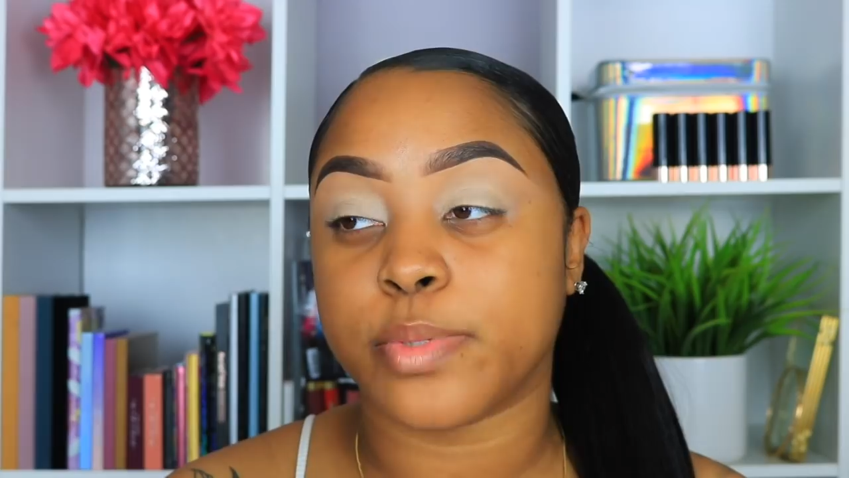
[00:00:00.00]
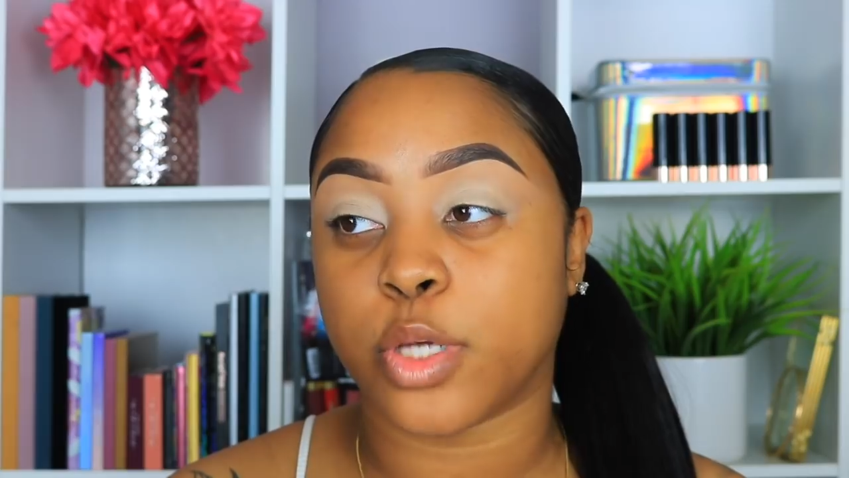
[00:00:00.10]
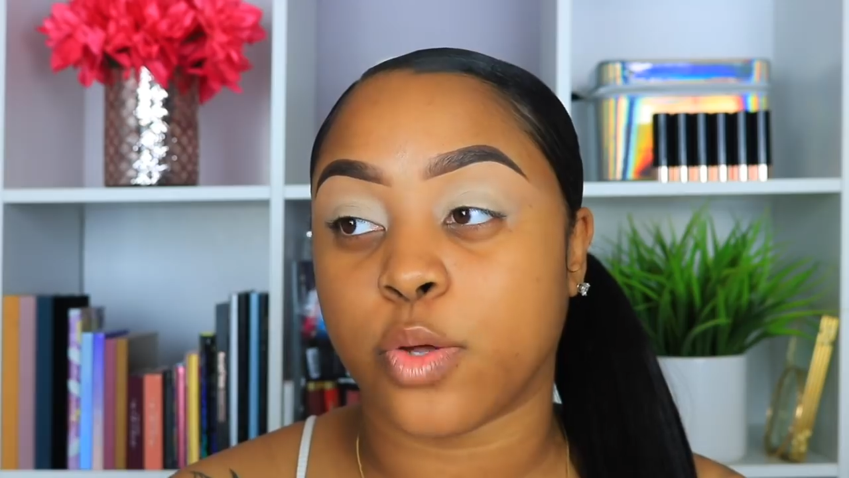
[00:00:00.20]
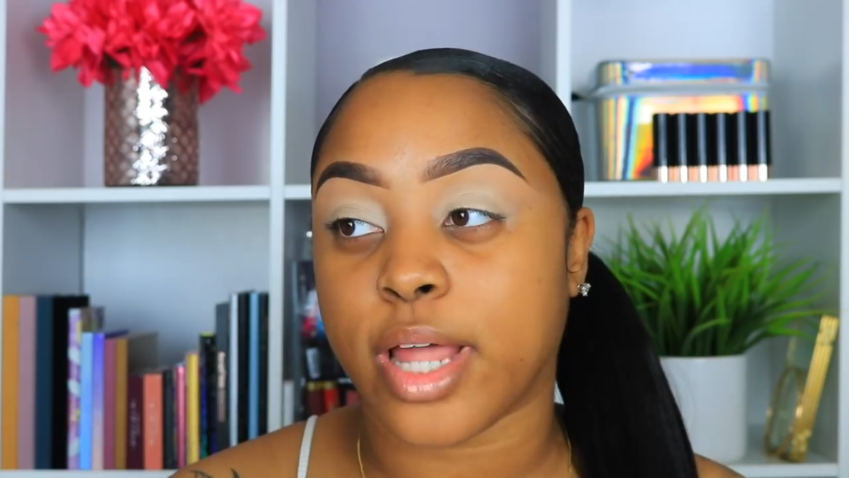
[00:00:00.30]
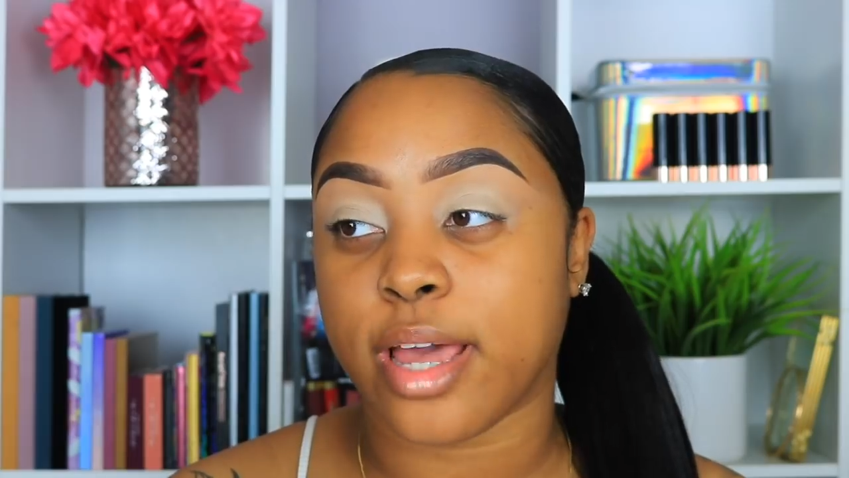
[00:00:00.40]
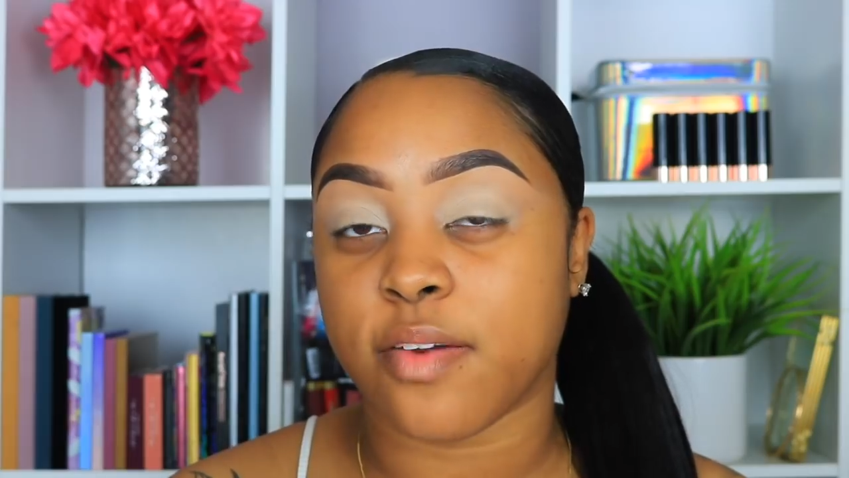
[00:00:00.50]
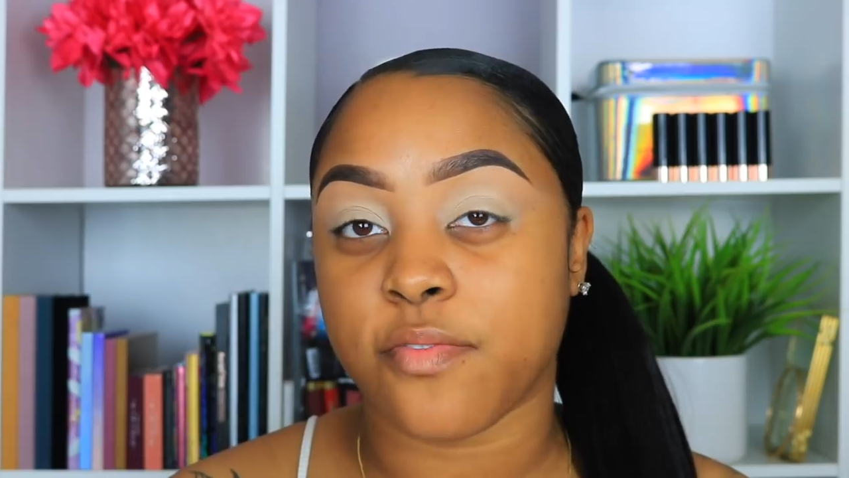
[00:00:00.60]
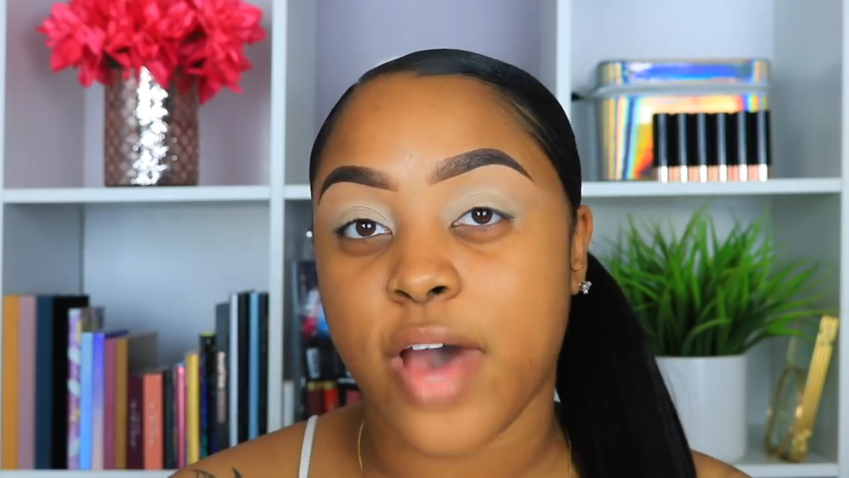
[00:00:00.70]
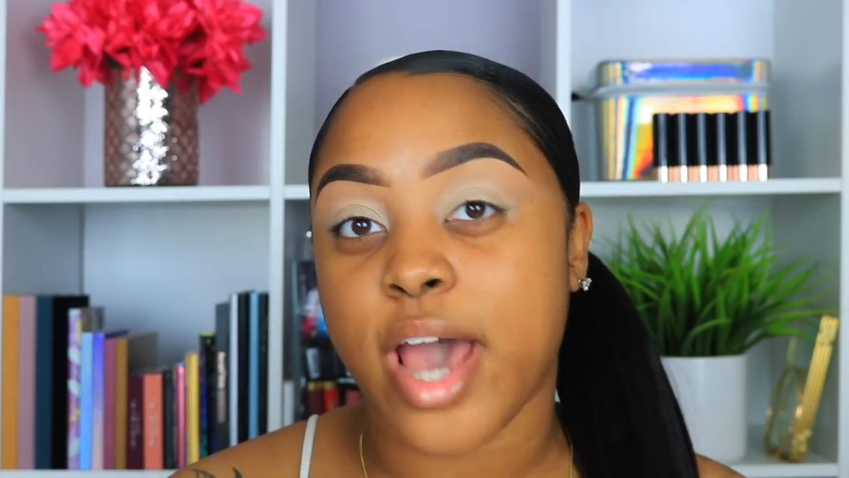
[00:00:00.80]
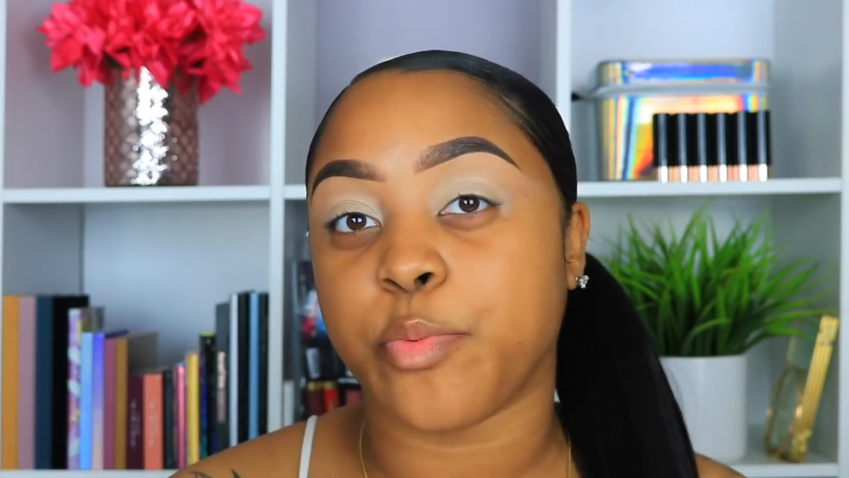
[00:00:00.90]
so like
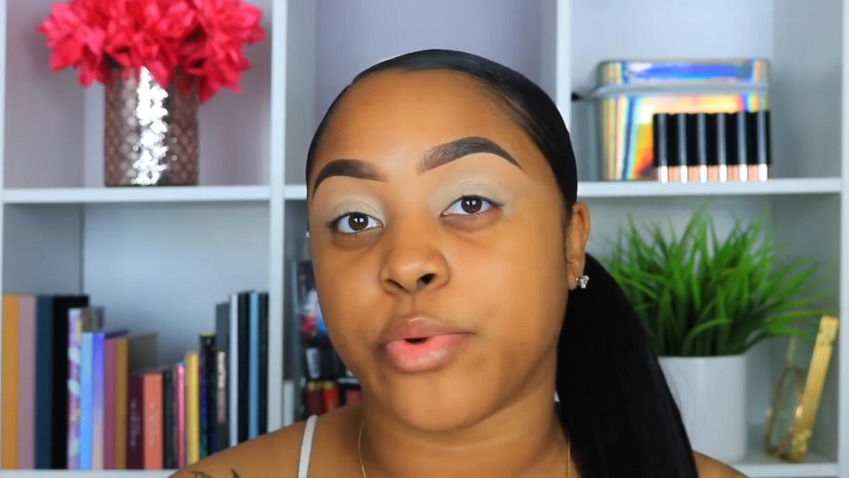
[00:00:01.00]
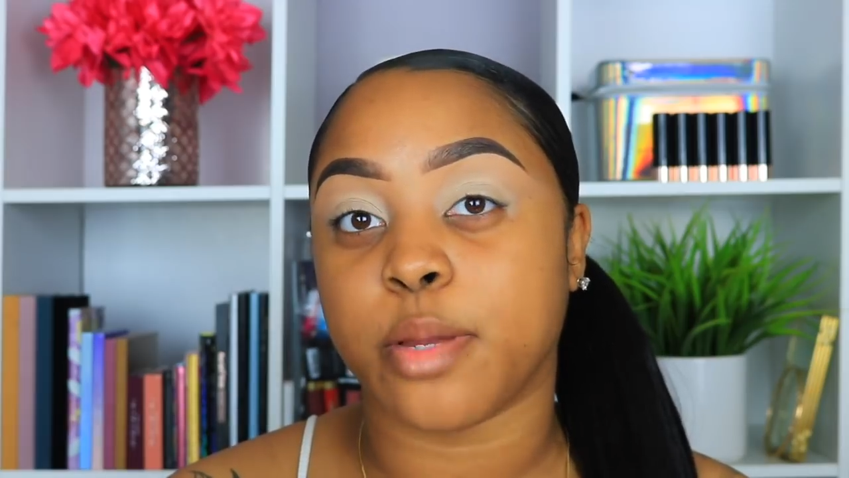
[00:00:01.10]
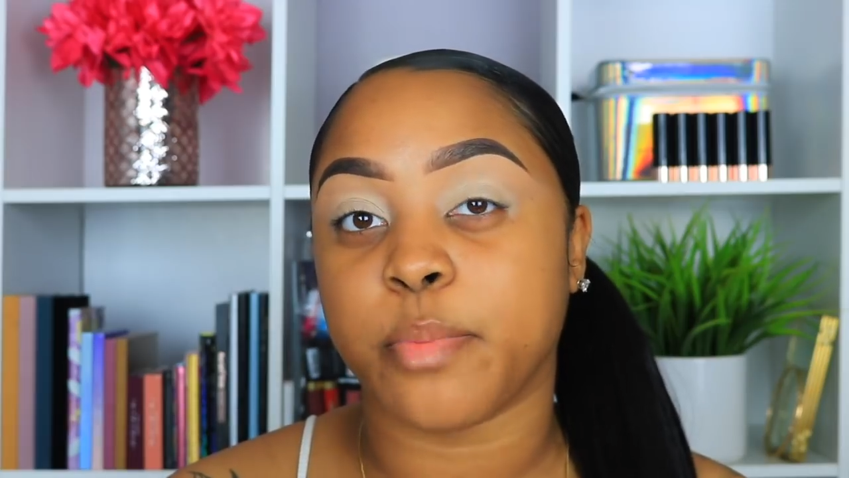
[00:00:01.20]
vibrant